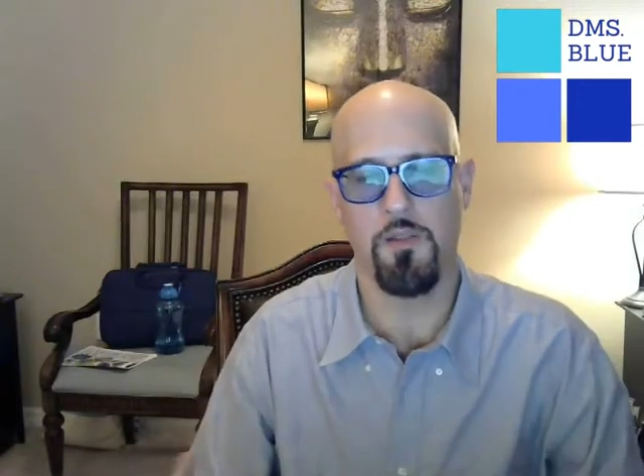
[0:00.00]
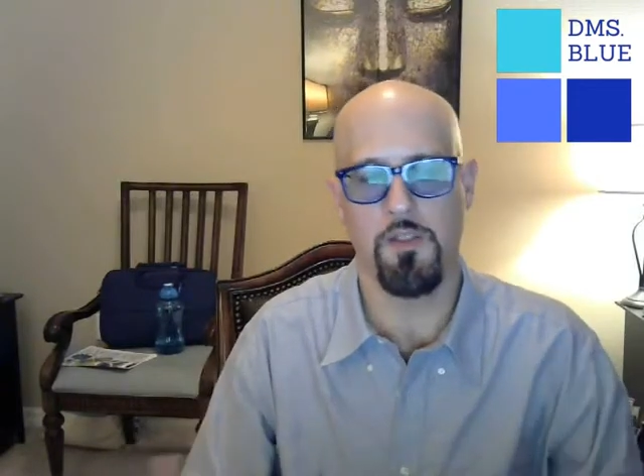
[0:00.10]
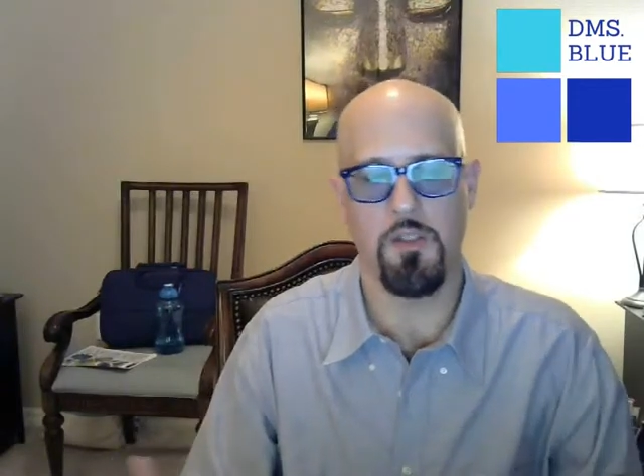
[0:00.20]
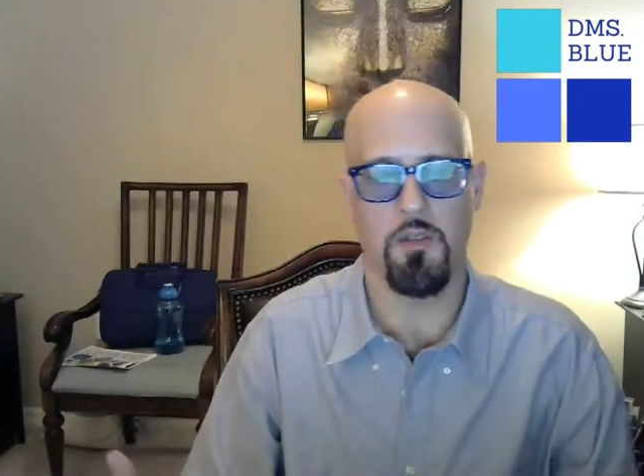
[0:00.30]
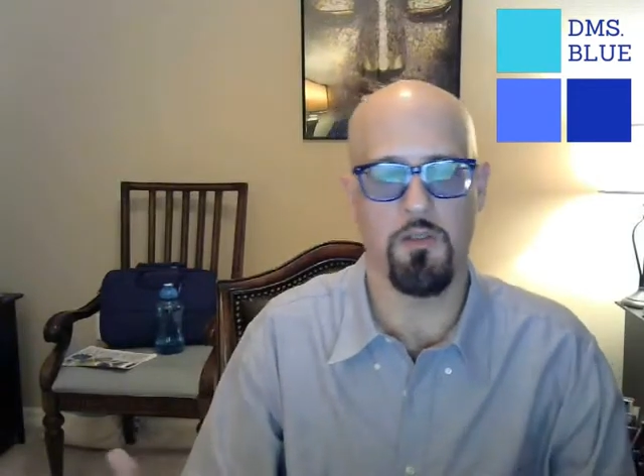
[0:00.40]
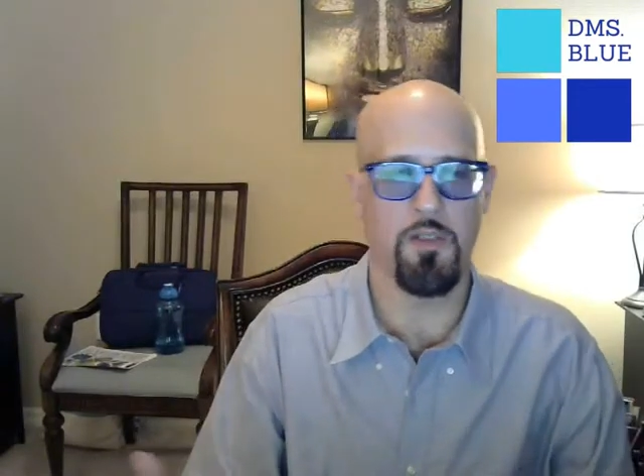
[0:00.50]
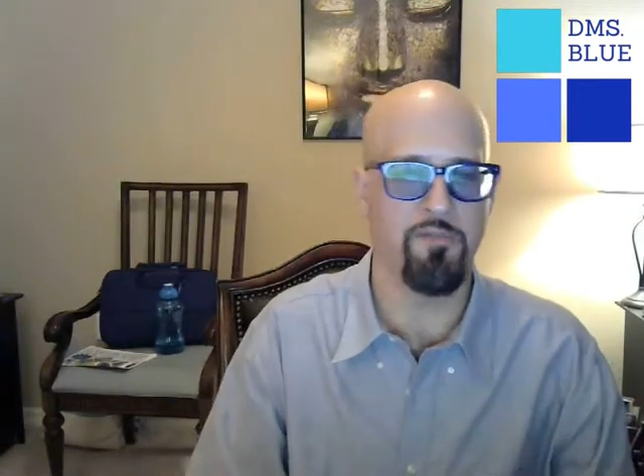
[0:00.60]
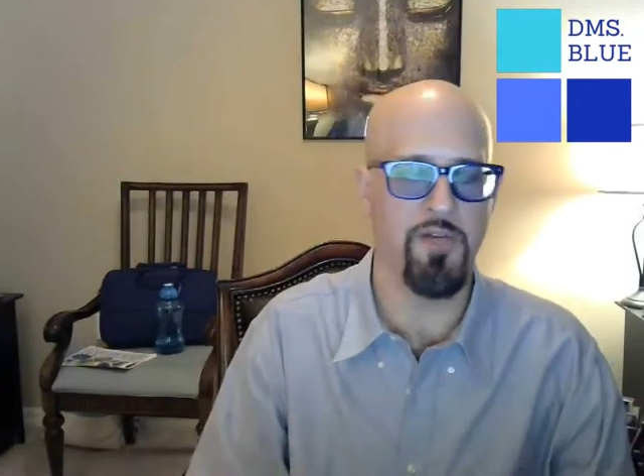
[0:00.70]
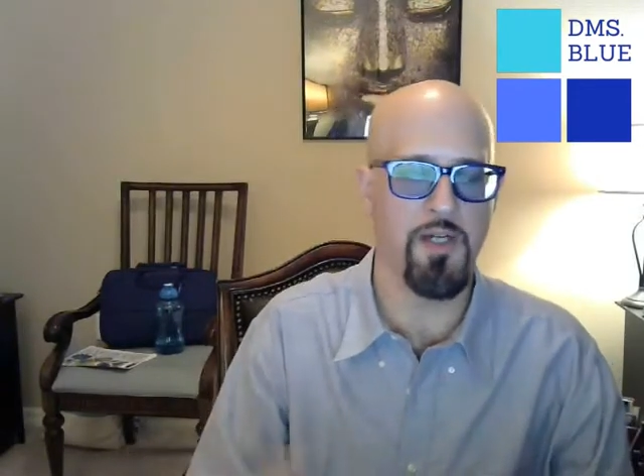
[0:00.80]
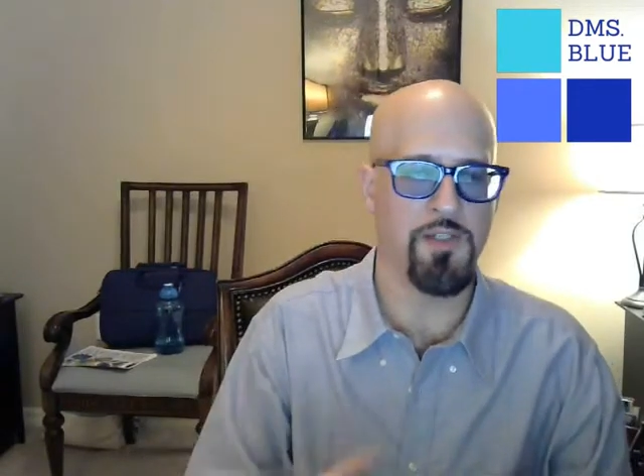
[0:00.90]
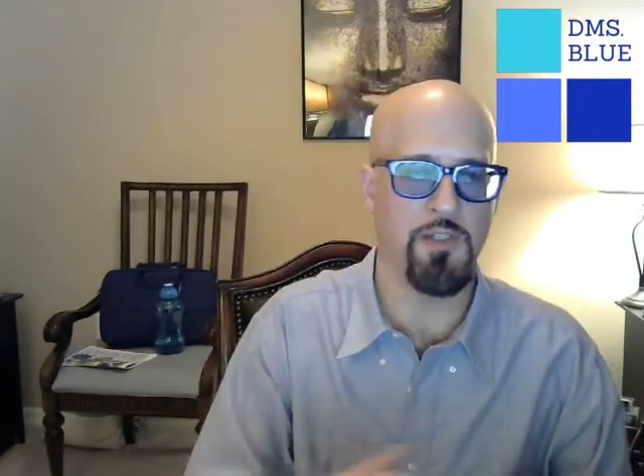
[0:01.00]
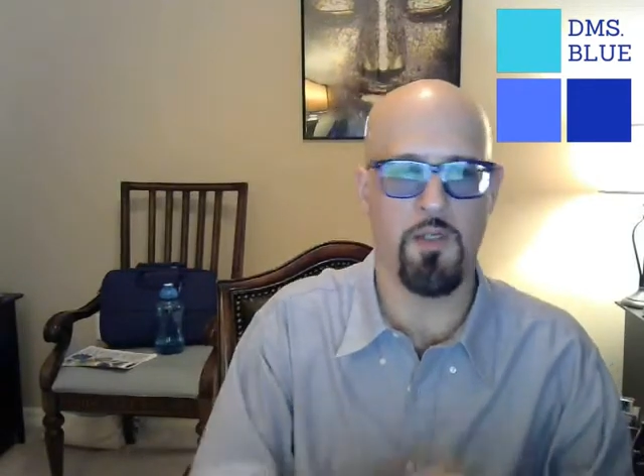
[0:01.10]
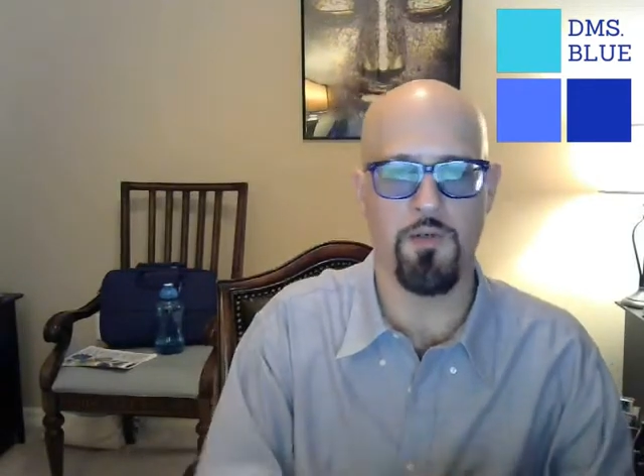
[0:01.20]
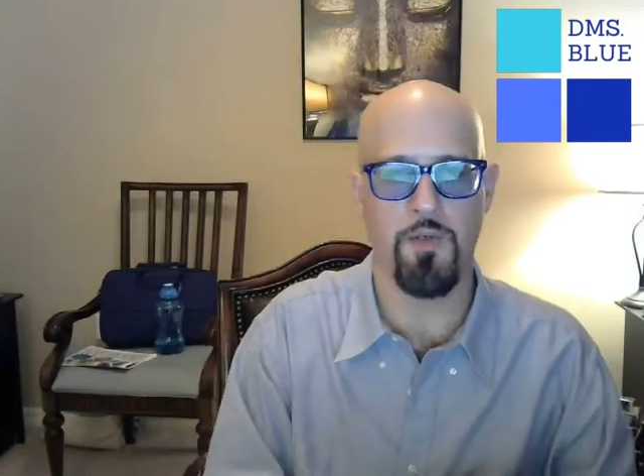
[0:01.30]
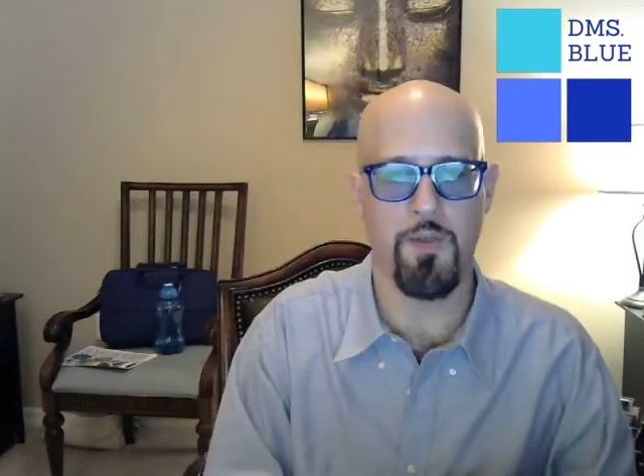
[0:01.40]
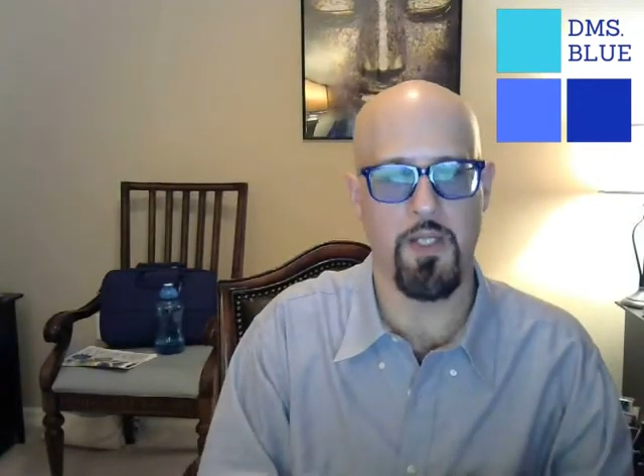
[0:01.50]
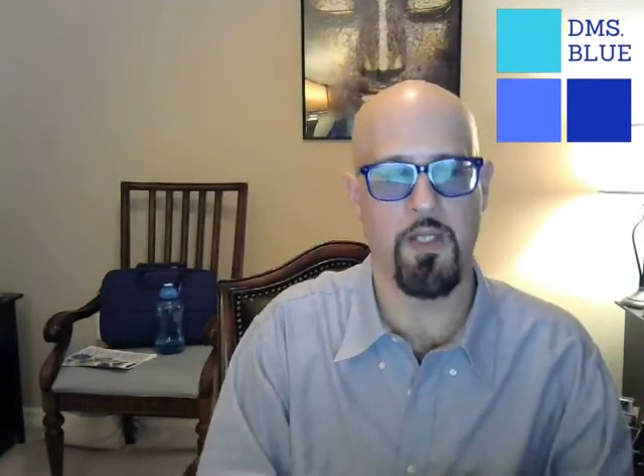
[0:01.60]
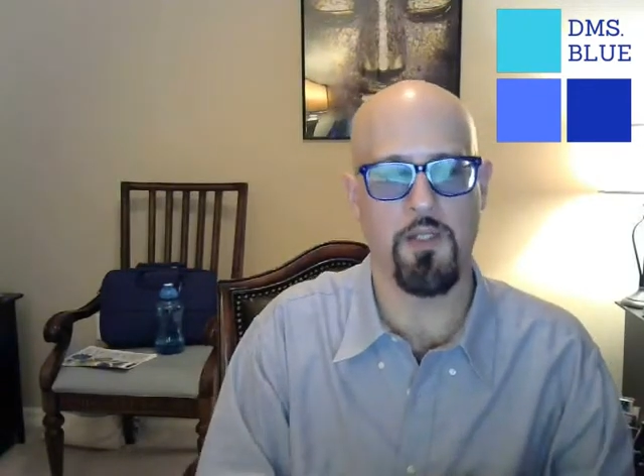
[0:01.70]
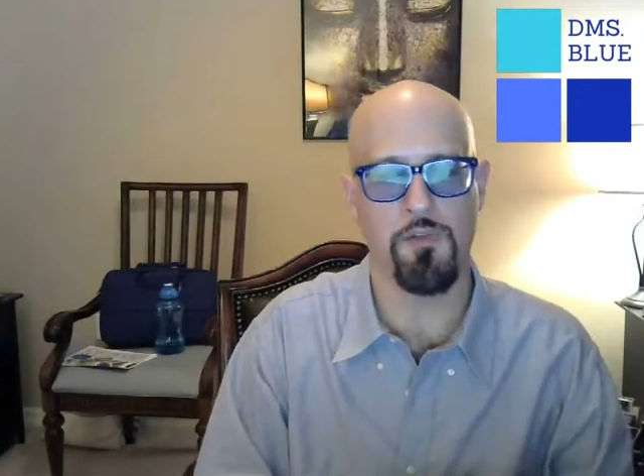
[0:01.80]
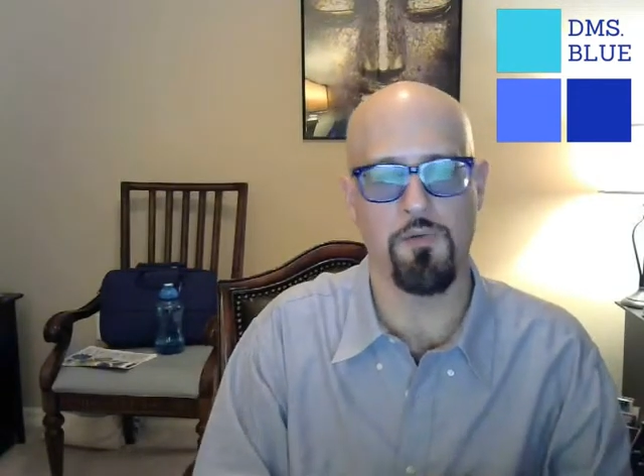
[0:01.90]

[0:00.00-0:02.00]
they'll invest in other things